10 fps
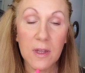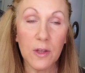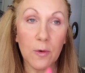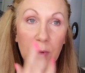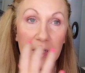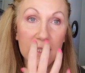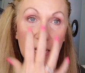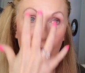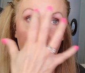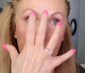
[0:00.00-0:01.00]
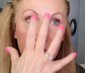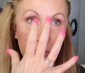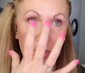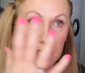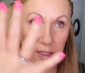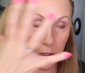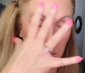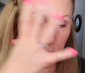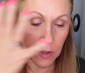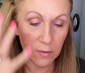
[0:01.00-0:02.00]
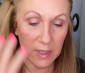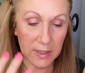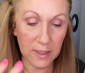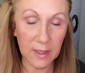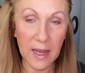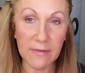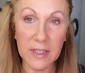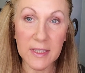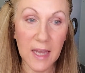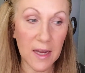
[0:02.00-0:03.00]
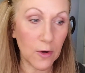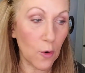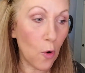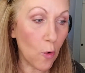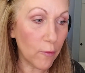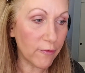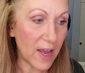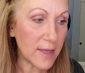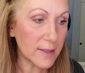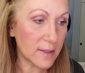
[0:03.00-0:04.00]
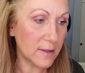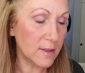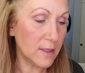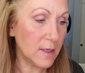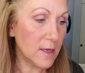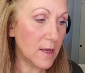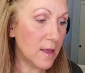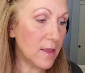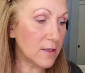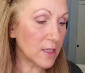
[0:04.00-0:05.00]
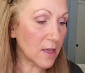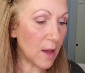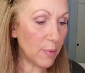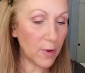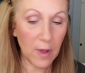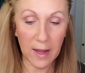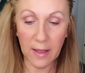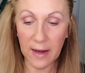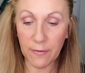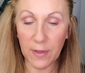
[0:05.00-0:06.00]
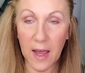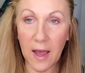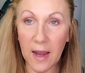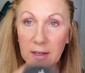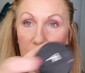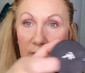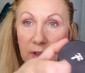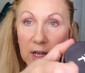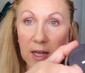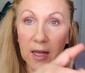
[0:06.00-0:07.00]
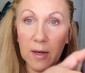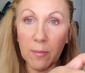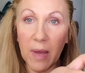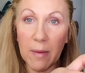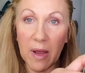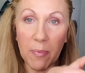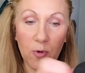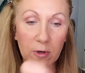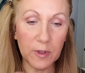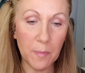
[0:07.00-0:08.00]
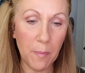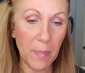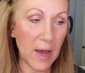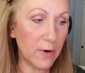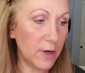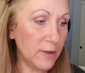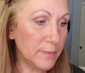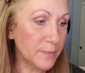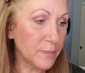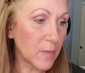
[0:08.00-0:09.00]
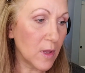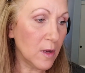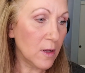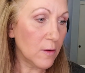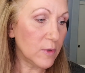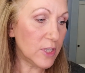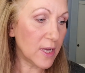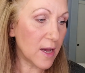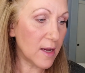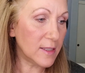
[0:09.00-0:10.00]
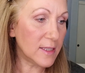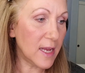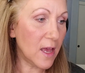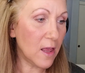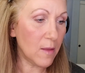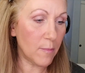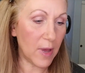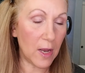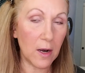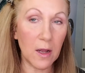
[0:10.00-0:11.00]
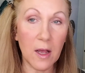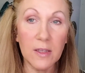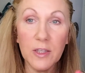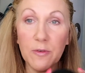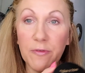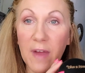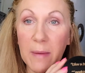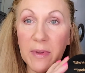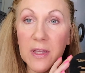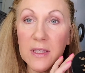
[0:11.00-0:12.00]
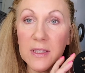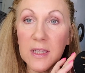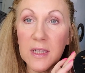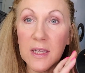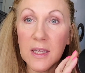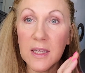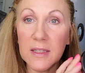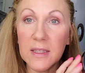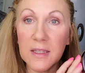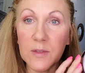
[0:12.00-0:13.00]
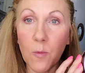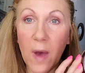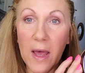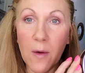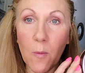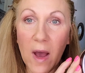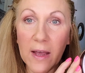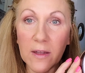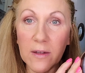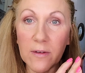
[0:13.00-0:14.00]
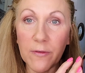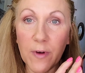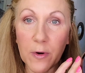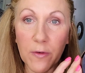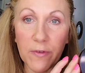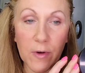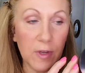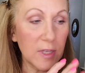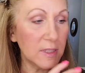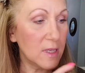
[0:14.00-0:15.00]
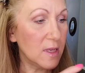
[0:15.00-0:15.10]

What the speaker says: you'll want to set just your T-zone. You don't necessarily have to set your whole face. There's a couple I like for that. I do have the IT by Pores powder, which I got on sale, but also fabulous is this Wet n Wild Photo Focus.